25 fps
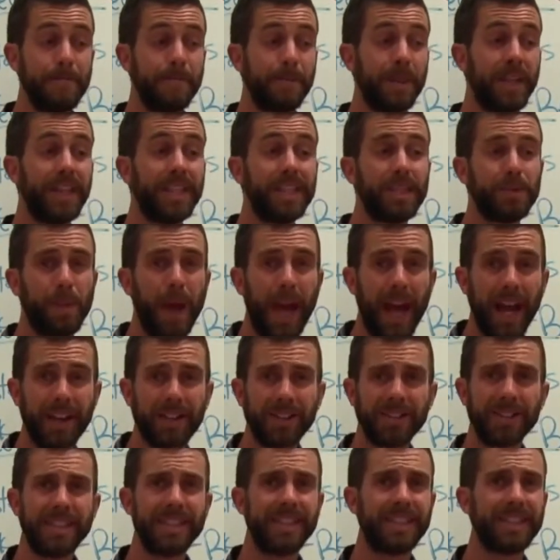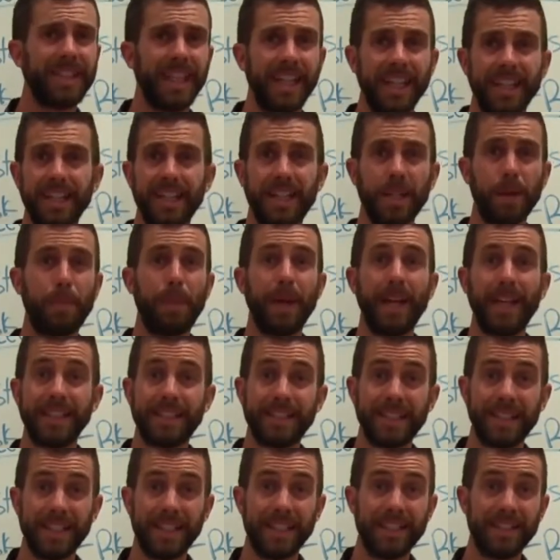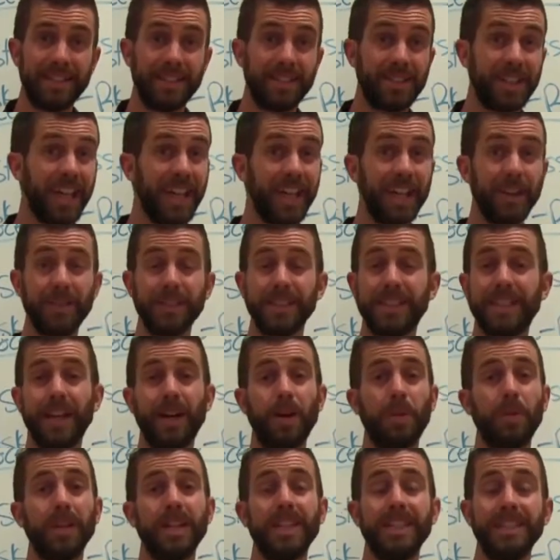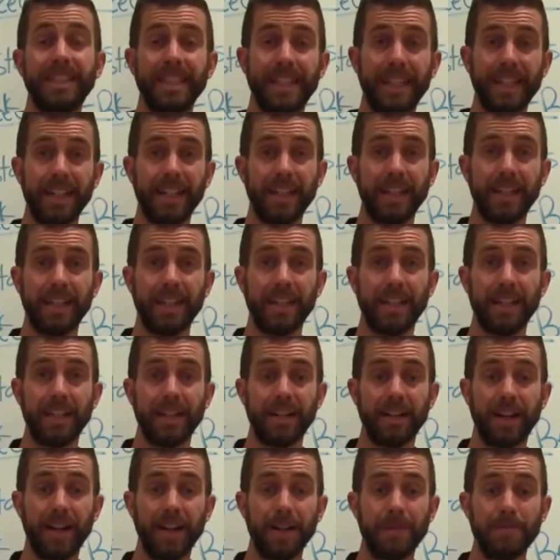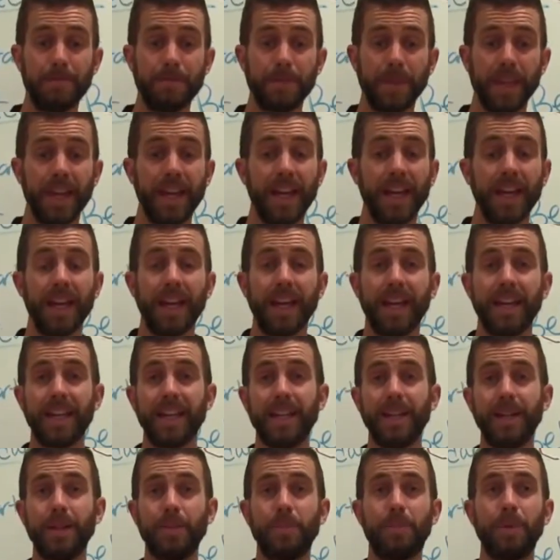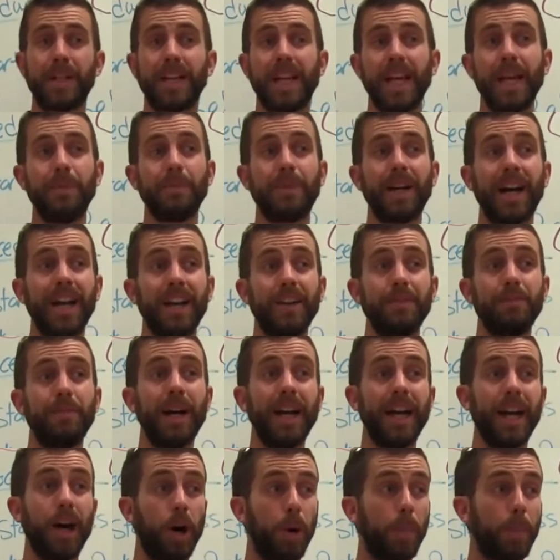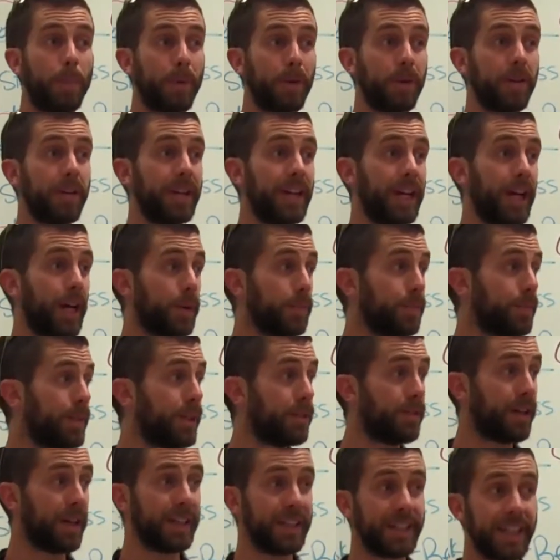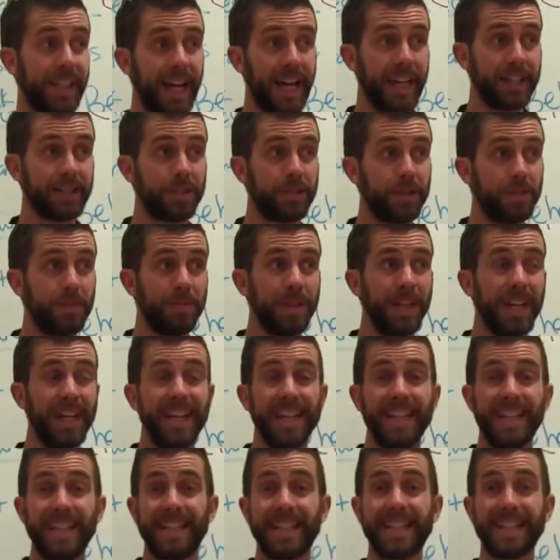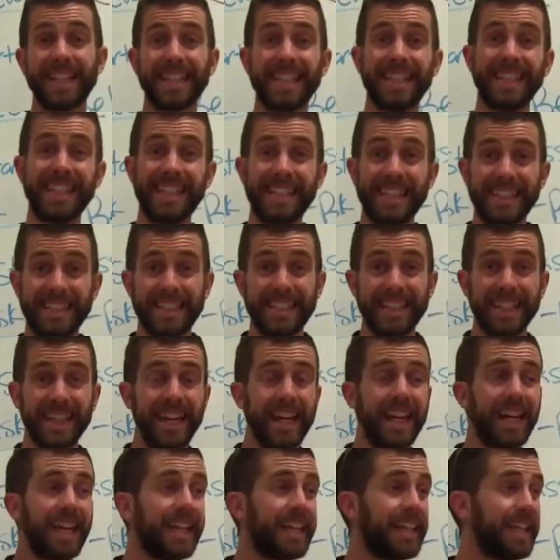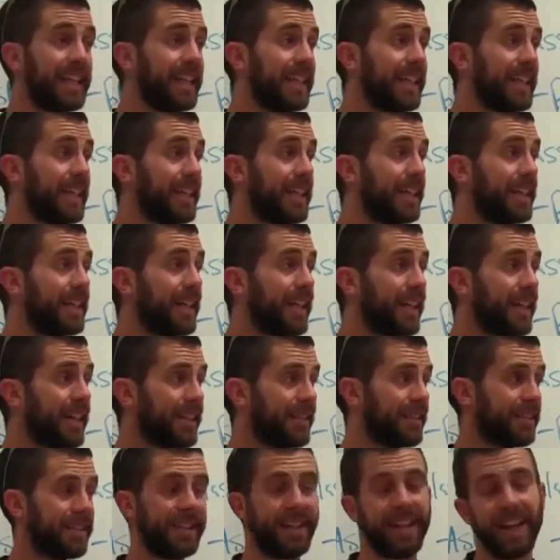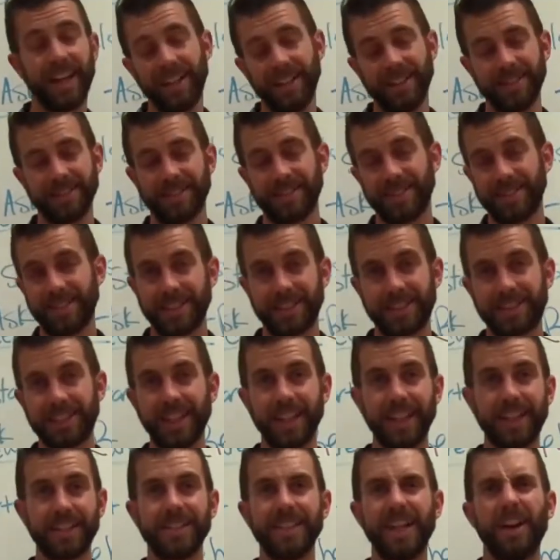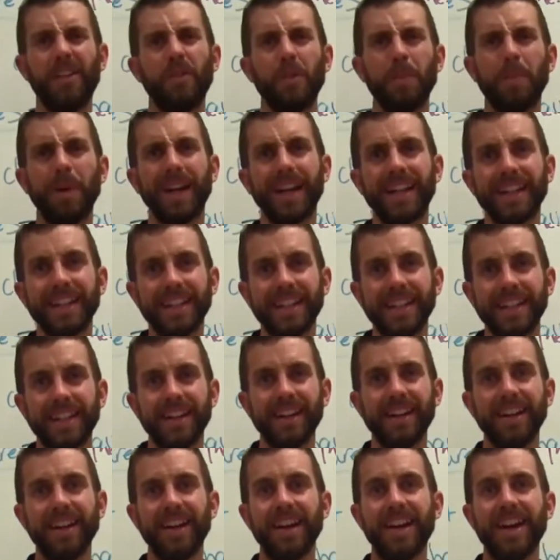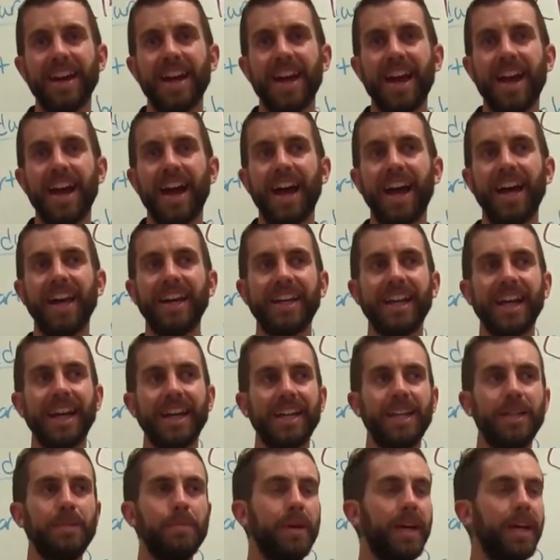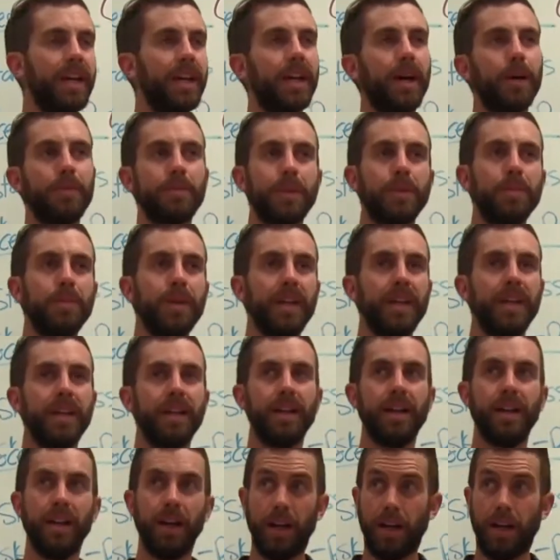He spackled it, sanded it, painted it. You can't even tell where he did it, right? He became kind of my helper and helped me around the classroom. He cleaned. Again, the sink has never been cleaner. And again, he made it up to me.